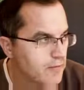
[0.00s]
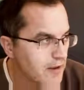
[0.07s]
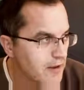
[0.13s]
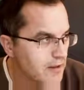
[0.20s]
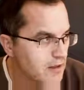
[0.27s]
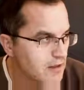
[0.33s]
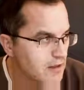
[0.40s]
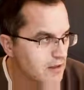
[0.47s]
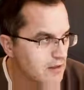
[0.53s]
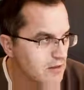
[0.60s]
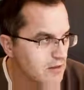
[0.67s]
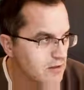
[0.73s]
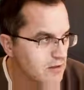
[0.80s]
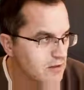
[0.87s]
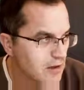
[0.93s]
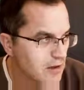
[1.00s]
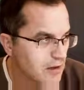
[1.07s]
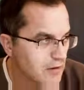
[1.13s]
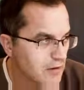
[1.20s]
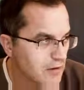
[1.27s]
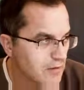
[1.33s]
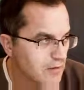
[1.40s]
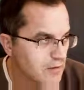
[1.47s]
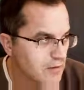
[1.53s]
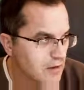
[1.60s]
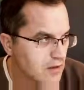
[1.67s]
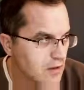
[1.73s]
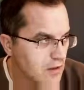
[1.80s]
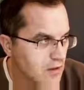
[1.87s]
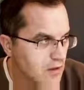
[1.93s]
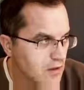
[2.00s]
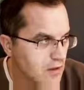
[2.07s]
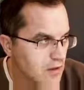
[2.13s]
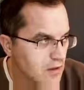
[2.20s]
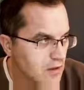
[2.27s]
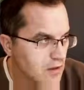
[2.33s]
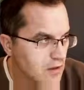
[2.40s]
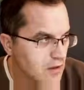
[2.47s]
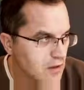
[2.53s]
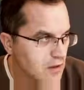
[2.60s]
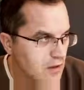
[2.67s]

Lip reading: draft. Končni osnutek.